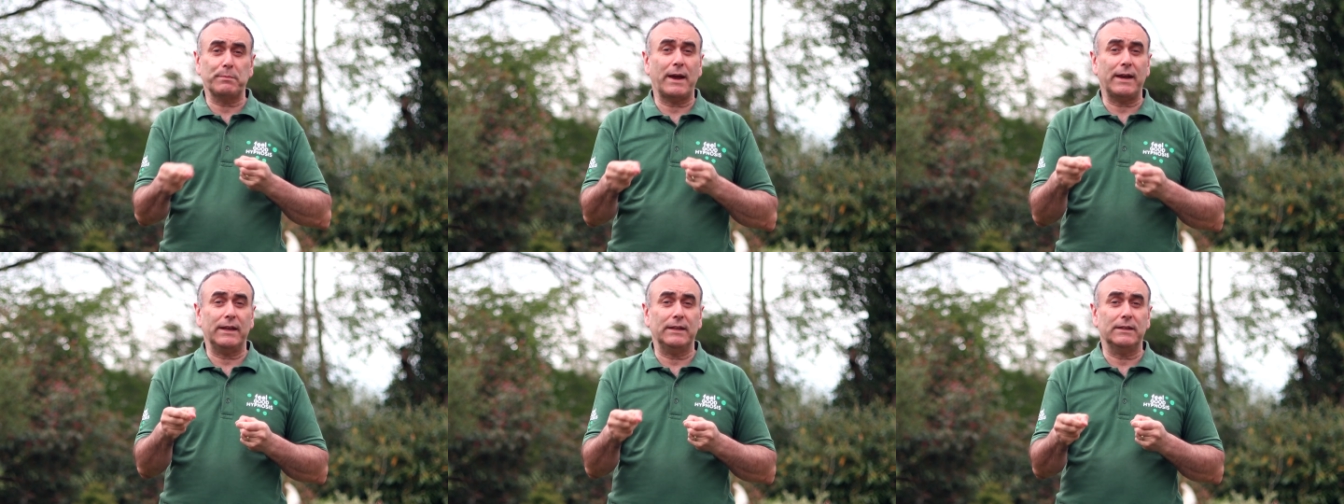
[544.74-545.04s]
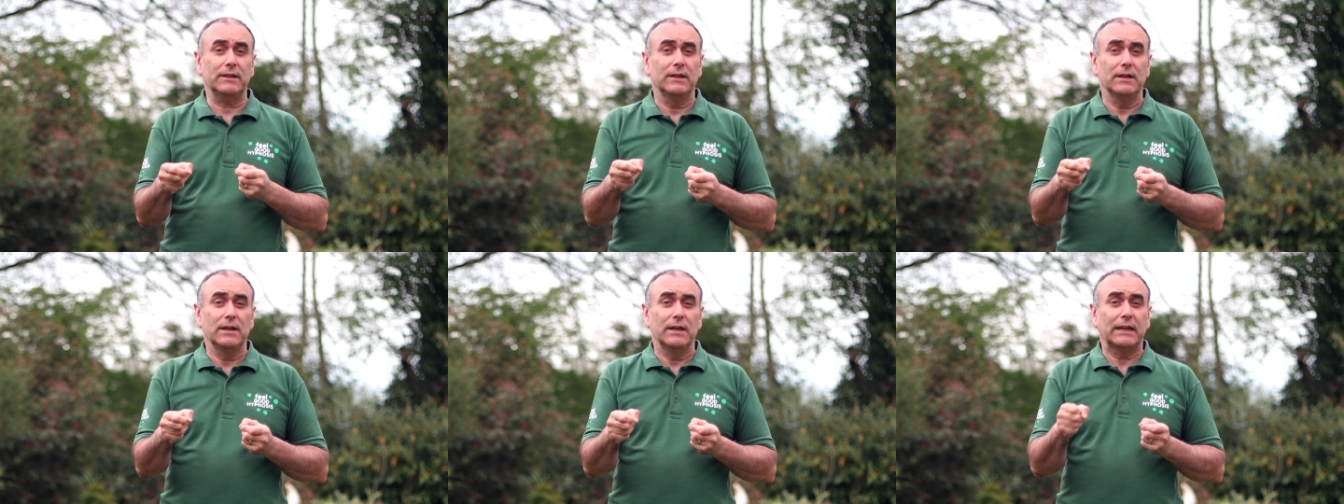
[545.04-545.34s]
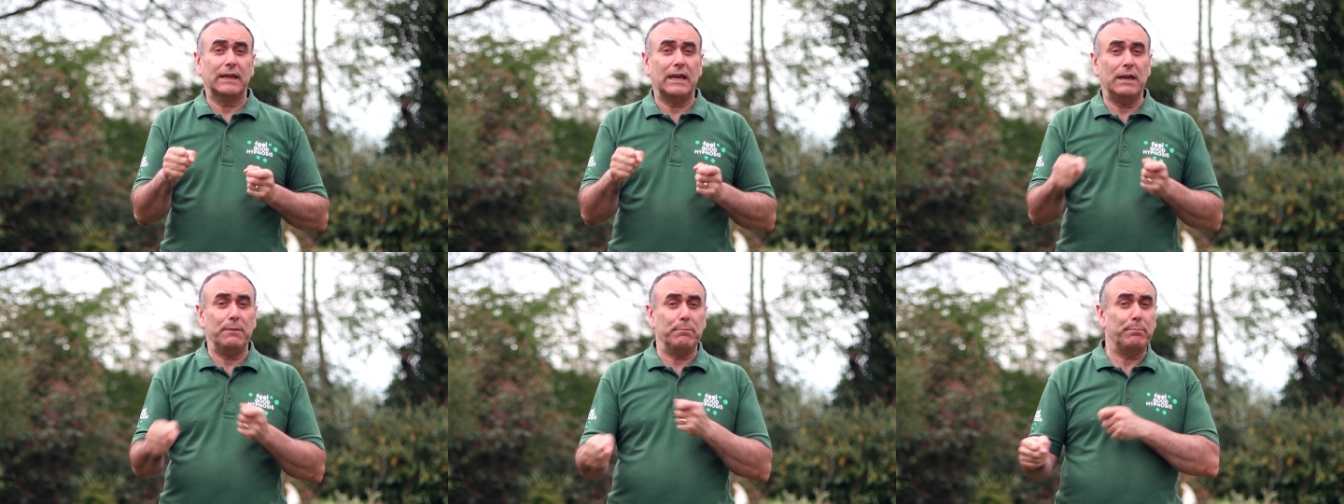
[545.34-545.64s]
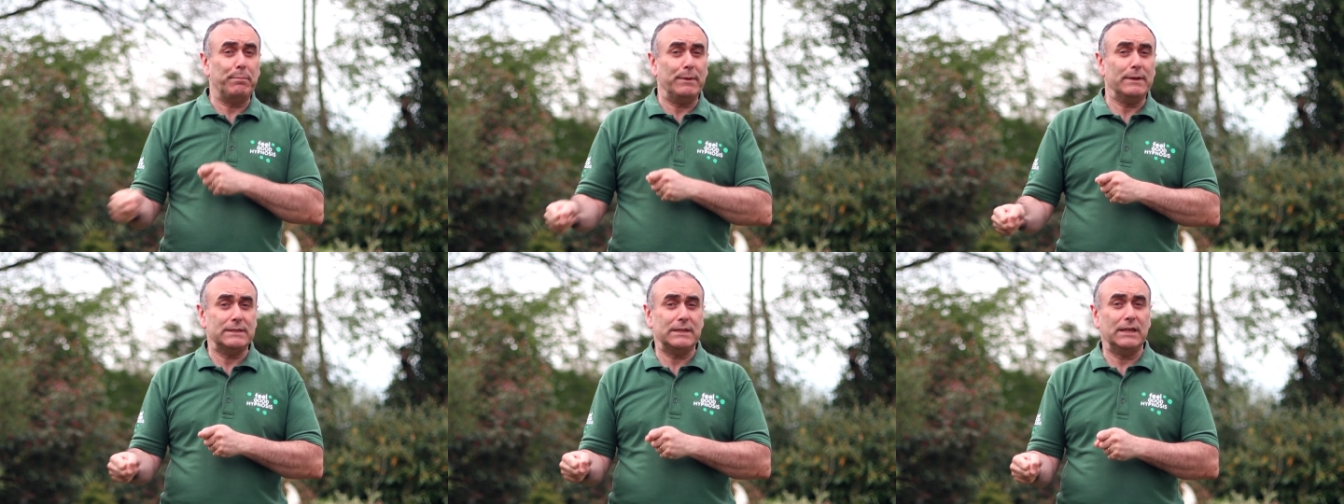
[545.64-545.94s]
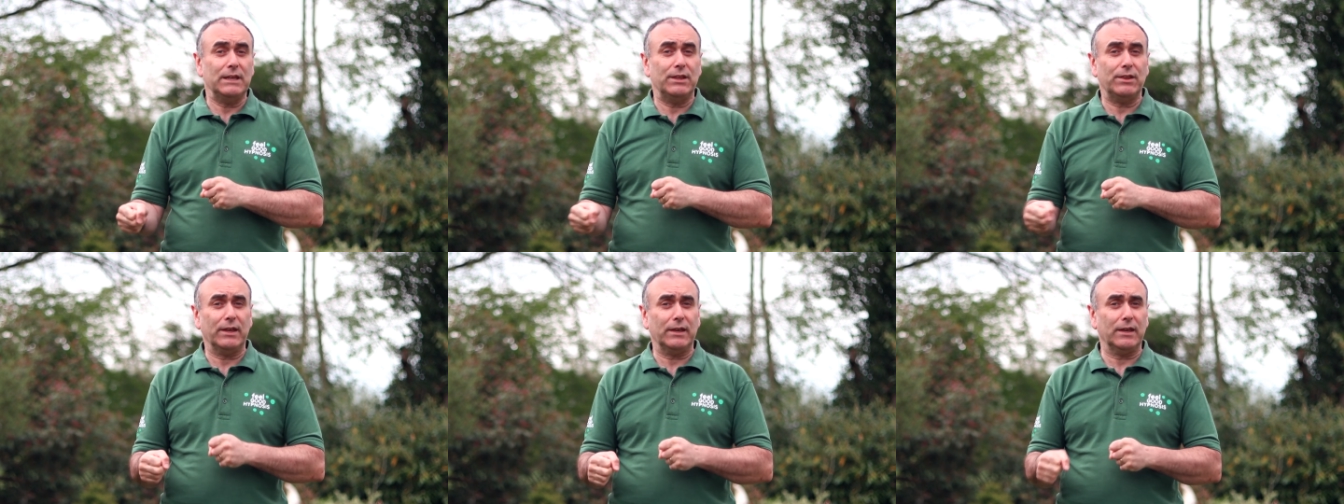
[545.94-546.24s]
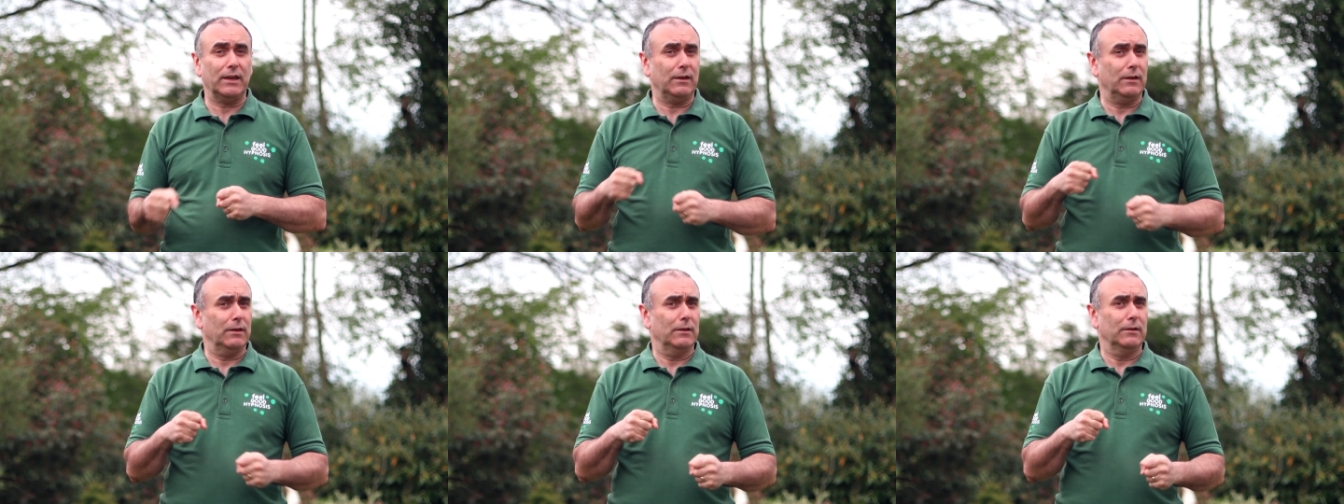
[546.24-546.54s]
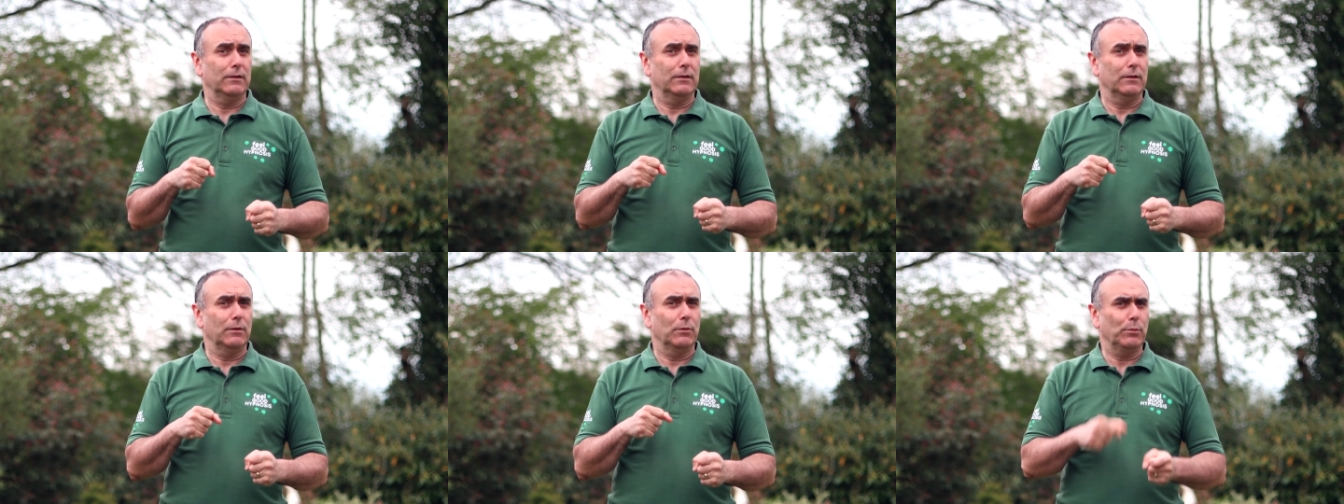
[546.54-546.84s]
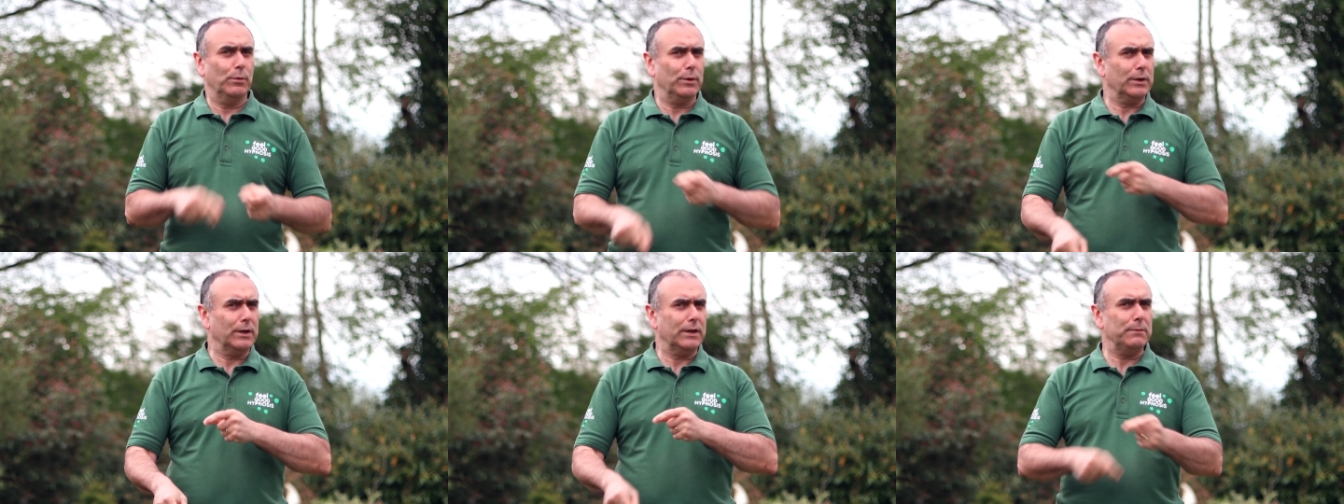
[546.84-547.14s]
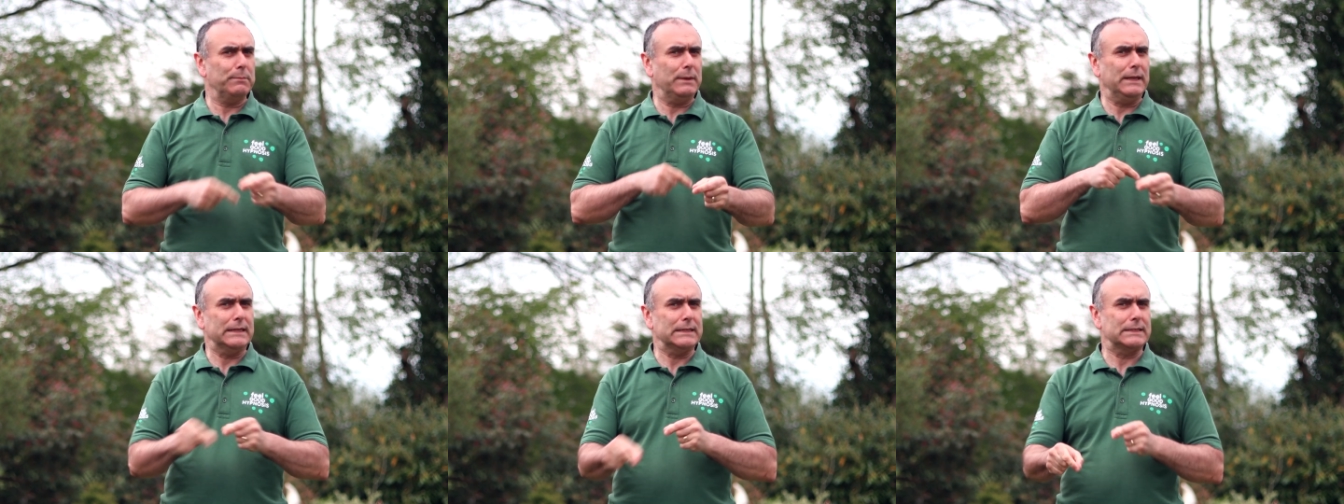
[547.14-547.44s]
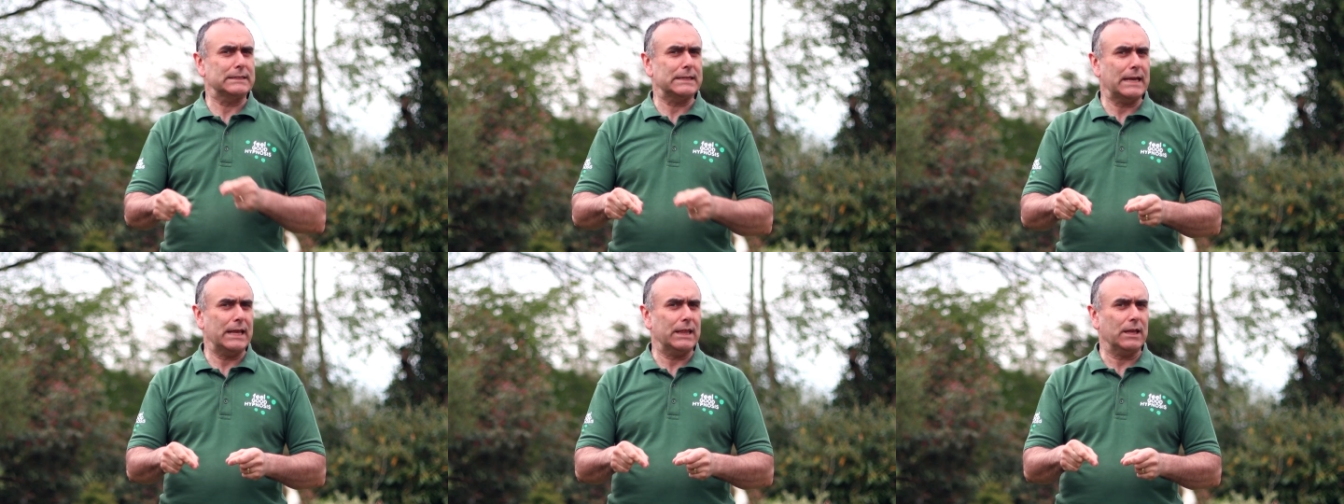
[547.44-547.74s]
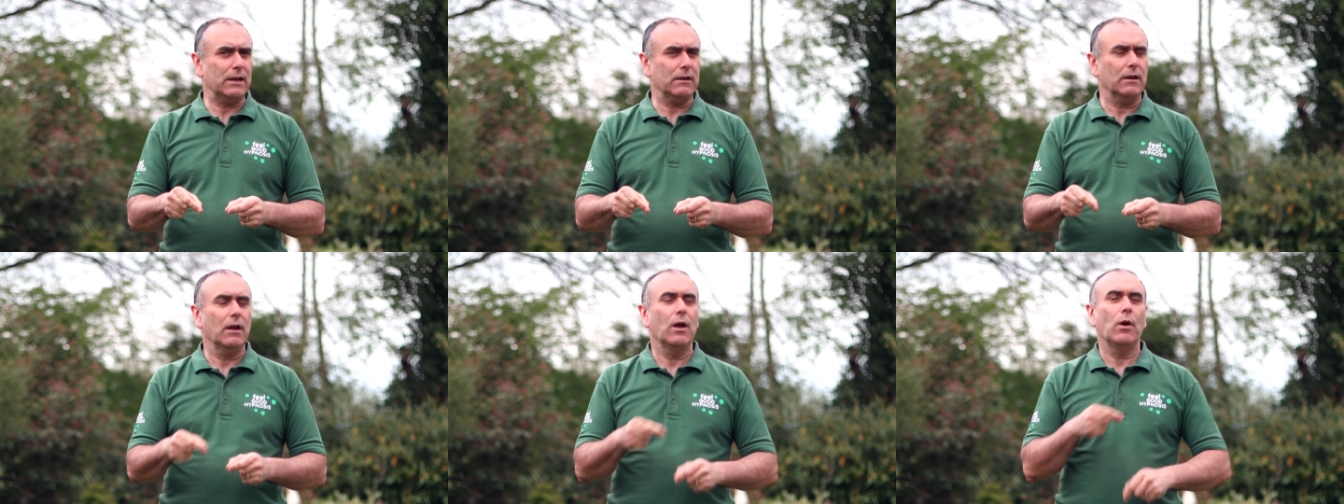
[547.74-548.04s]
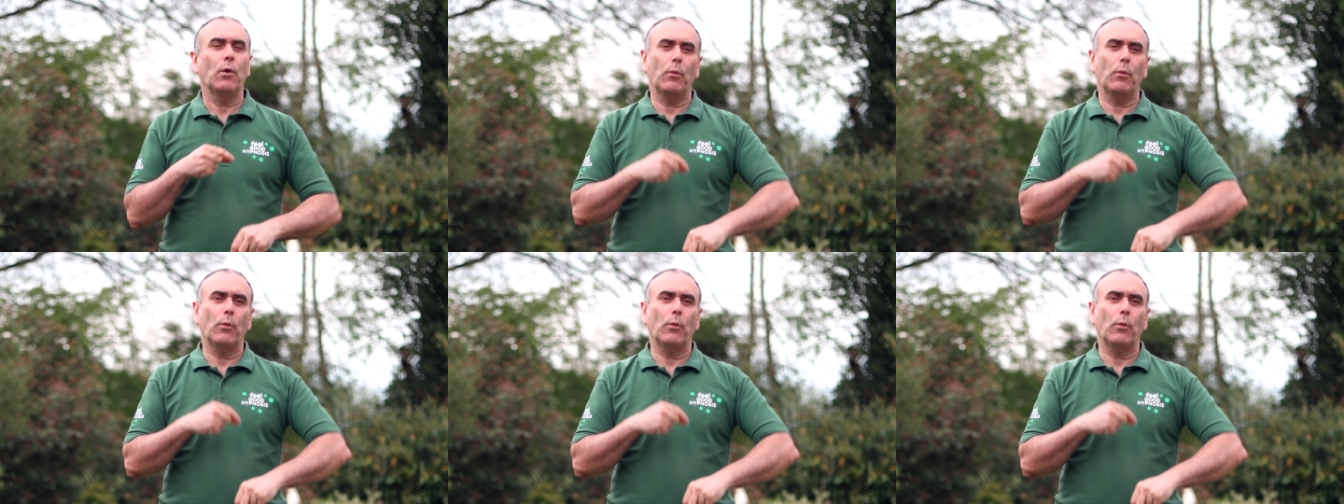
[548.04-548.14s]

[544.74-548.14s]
mind keep busy thinking, what did he mean to say there?